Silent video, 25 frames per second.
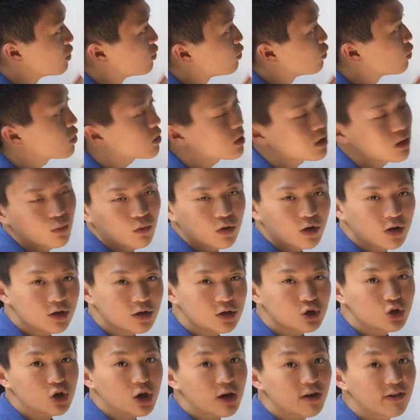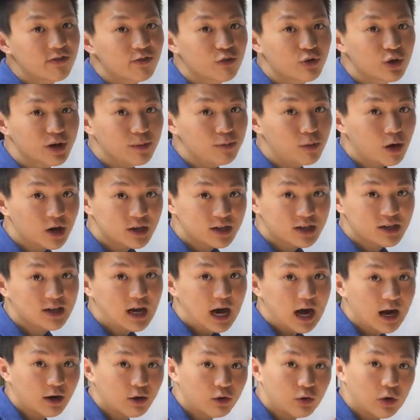Well, we're going to draw a free body
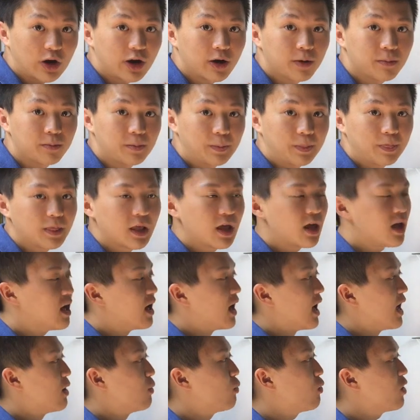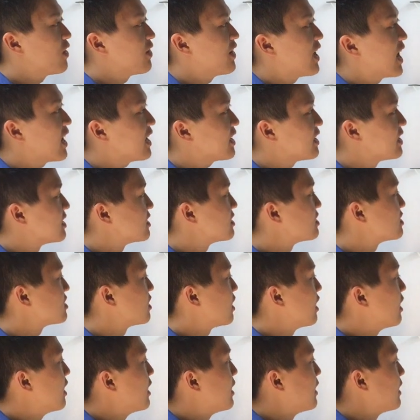diagram, and what that
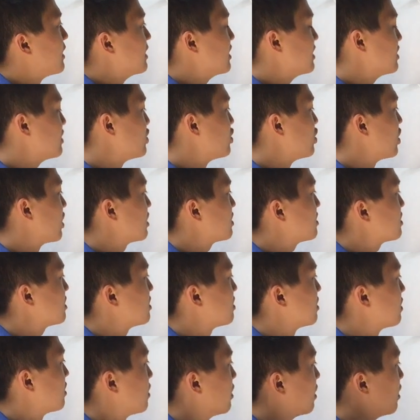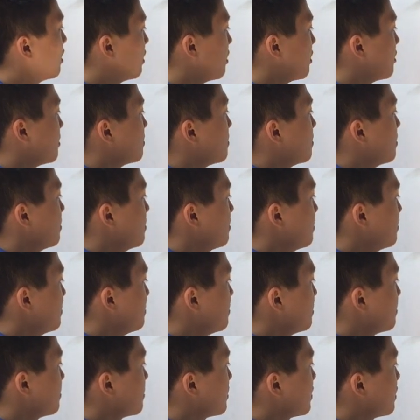is just
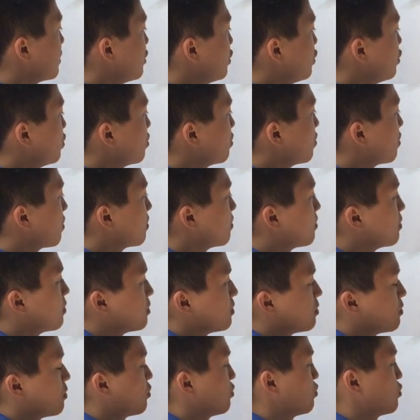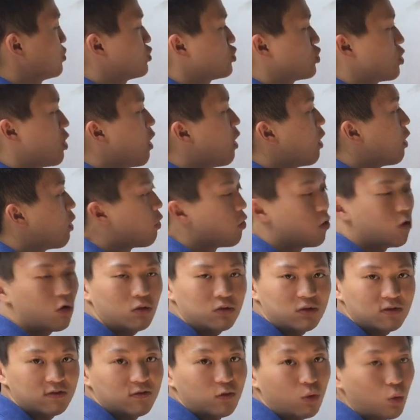you draw
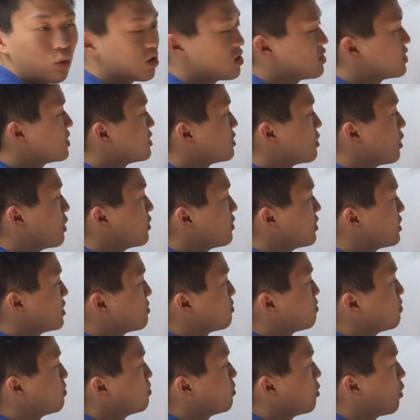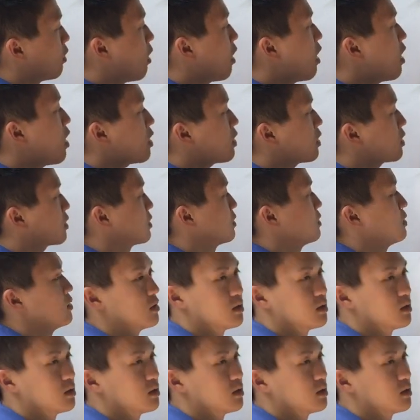all the forces on this block,